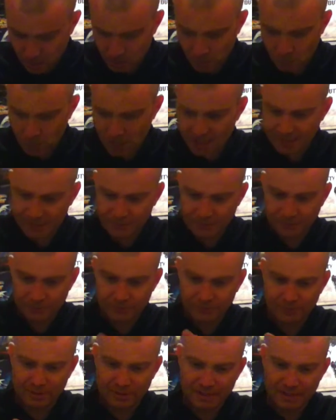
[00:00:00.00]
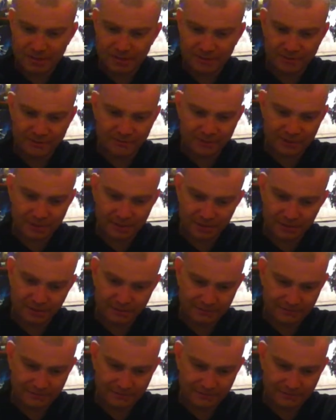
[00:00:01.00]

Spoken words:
White Ranger figure